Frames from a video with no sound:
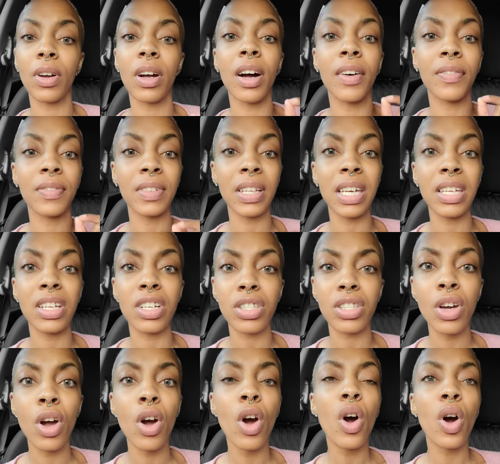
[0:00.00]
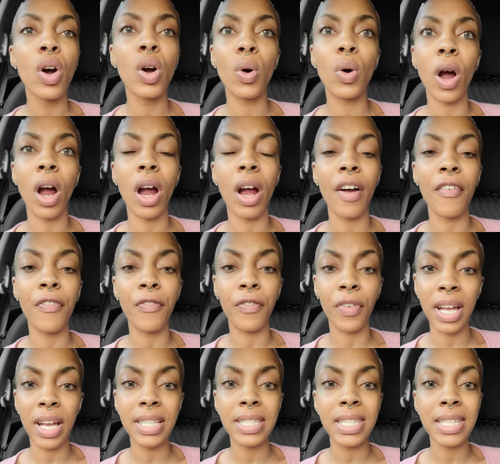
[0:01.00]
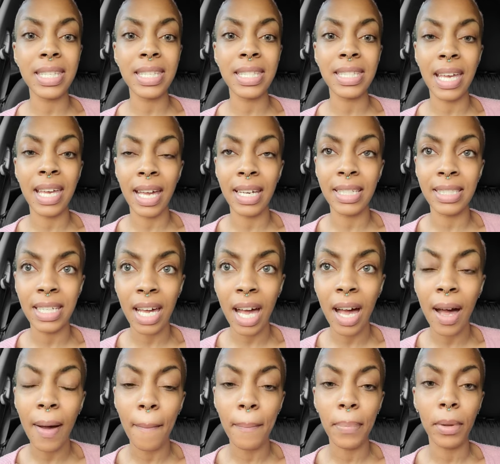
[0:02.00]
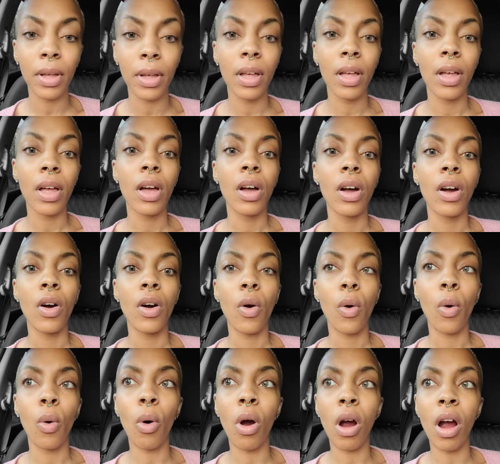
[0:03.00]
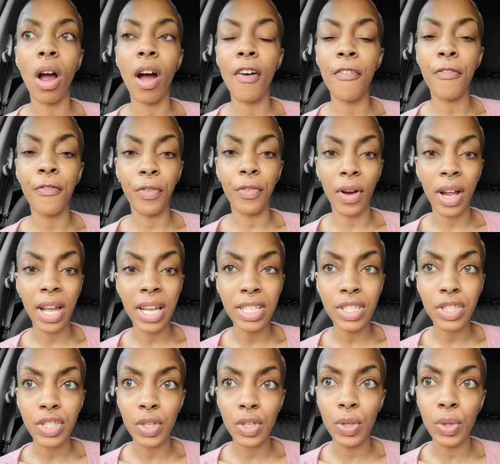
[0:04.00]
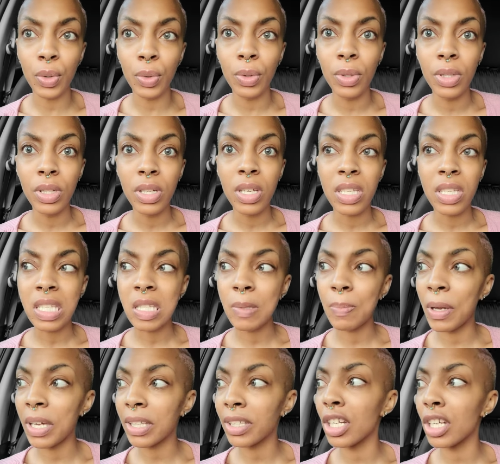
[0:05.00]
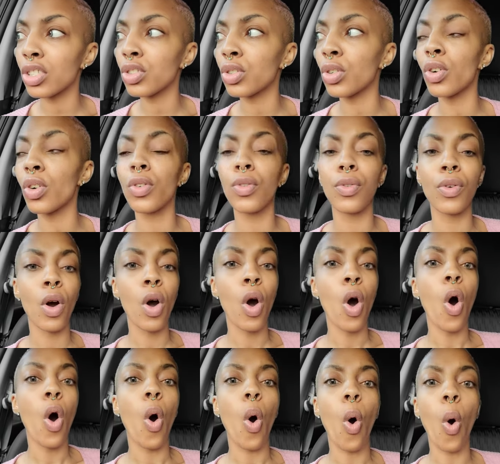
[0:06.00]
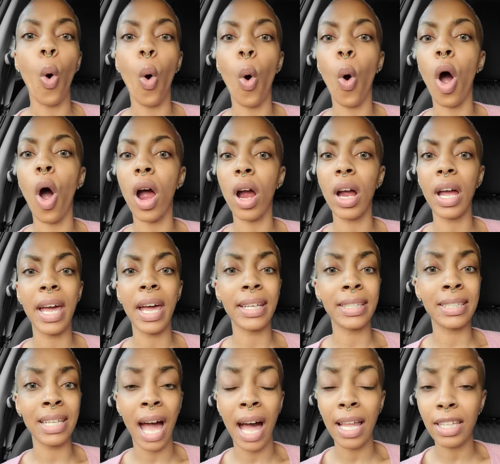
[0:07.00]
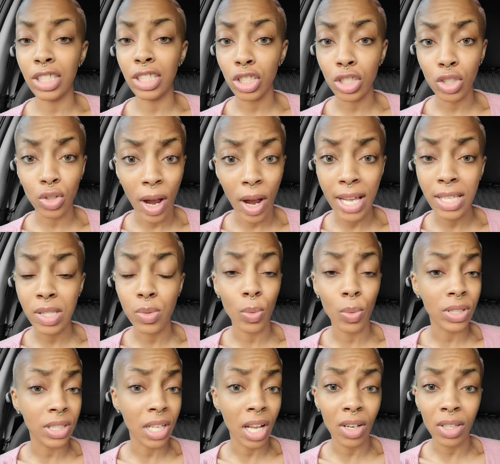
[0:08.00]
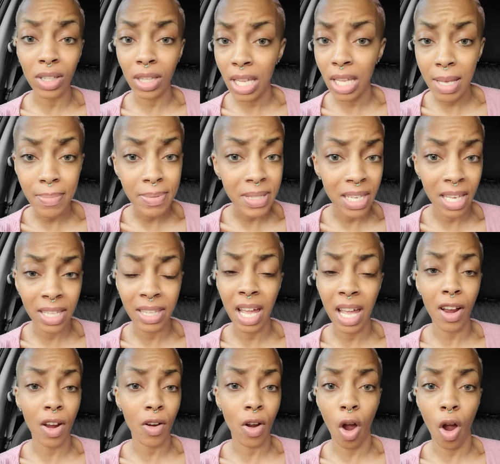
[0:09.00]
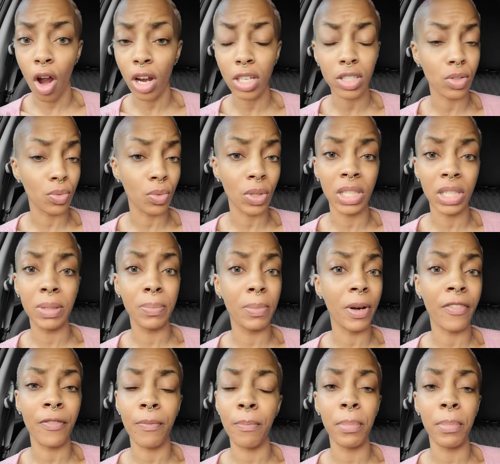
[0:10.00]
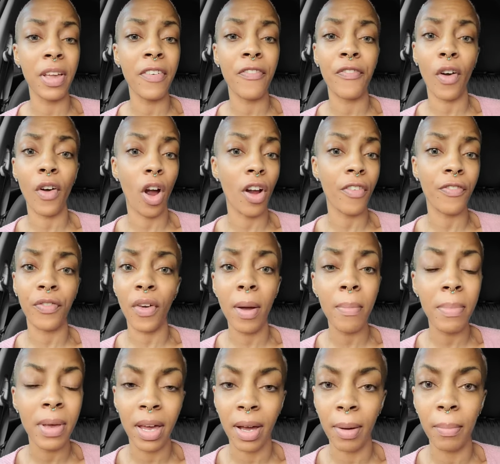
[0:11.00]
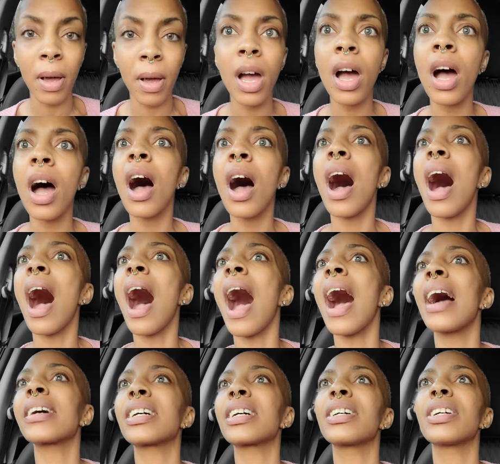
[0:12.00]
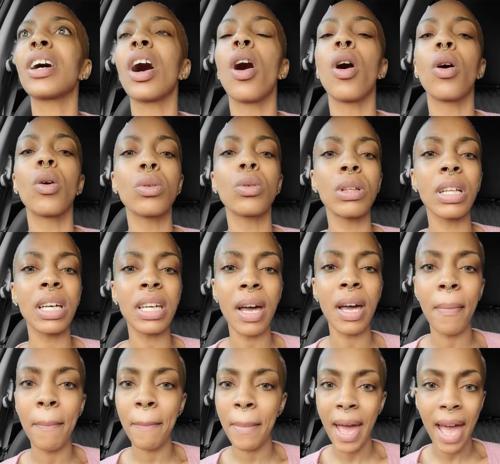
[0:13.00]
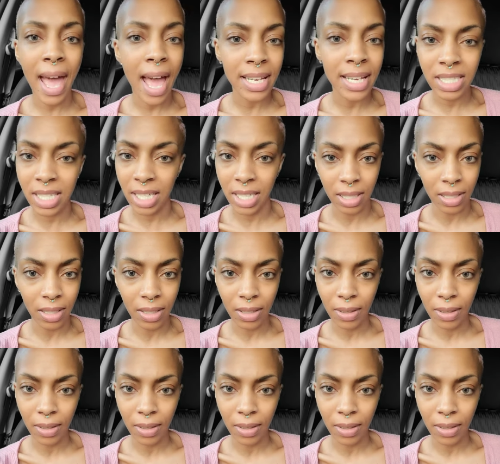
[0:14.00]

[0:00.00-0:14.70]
of leaders who are afraid to stand up, or afraid to speak the truth, or acknowledge Christ with their lips and their hearts really be far from him. I could only imagine.